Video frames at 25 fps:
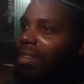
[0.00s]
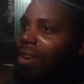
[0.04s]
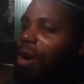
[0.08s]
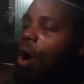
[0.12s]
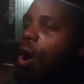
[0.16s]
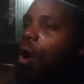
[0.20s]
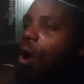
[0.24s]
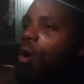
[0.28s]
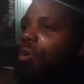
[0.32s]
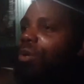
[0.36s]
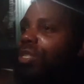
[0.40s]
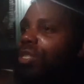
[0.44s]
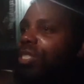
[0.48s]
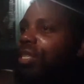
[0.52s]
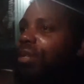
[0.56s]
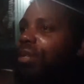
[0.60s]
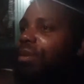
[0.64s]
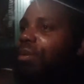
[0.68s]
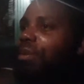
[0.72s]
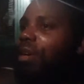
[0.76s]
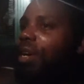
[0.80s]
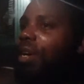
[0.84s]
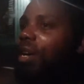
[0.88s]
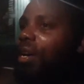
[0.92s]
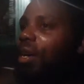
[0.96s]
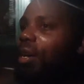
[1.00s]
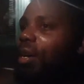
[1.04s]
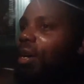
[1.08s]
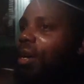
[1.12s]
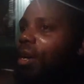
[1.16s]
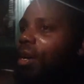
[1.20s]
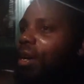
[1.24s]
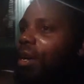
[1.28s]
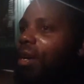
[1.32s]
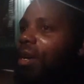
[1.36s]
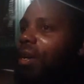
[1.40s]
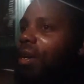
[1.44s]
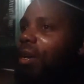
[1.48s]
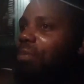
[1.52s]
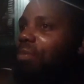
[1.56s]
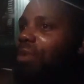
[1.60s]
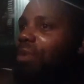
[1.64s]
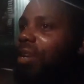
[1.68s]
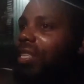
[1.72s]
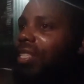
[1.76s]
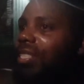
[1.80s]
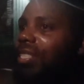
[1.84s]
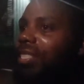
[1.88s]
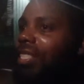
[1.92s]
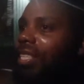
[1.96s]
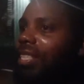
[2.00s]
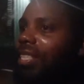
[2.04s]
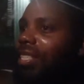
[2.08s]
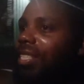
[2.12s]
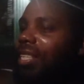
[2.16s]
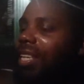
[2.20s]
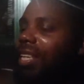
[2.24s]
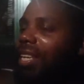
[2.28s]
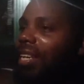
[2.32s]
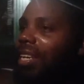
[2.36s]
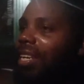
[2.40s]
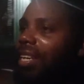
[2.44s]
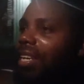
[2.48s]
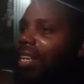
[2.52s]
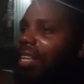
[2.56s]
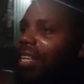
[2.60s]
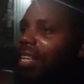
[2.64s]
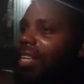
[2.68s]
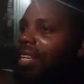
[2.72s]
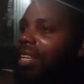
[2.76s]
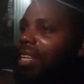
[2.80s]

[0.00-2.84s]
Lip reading: Or was it a brother just Terry?